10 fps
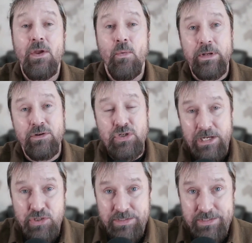When you
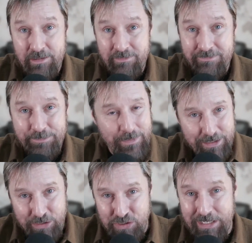change yourself,
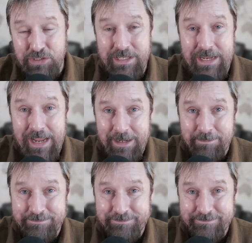you change the game.
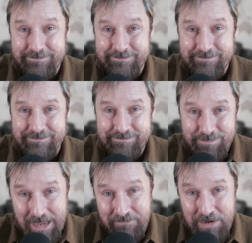
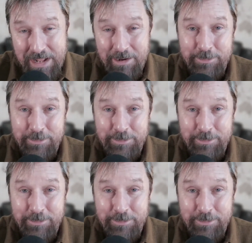Bye for now.